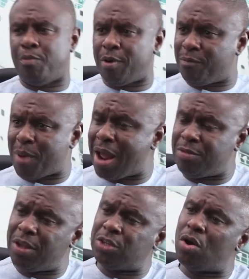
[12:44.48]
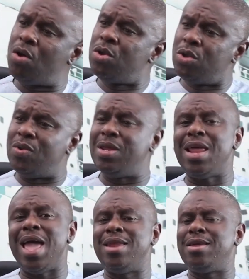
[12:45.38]
For peradventure, you need
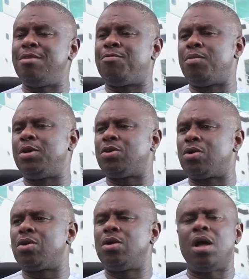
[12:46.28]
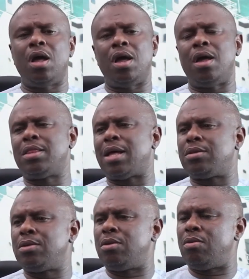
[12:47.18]
any information that
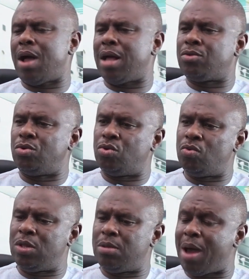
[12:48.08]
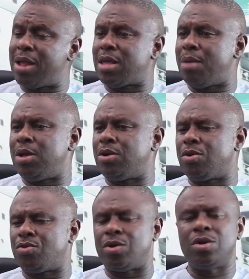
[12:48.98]
has to do with the maritime
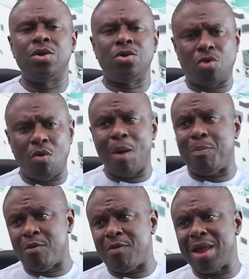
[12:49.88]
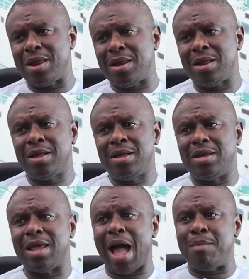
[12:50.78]
industry. So we're providing
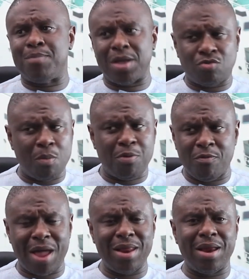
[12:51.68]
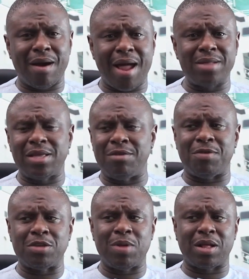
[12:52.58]
the ambience, we're providing the right
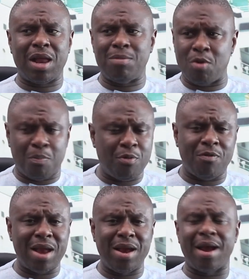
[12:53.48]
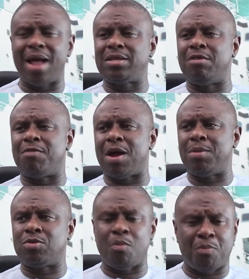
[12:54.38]
investment climate, we're providing the right
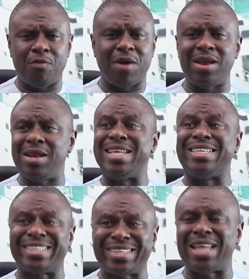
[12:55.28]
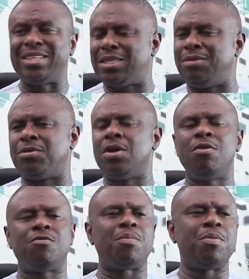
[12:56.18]
environment, we're providing incentives for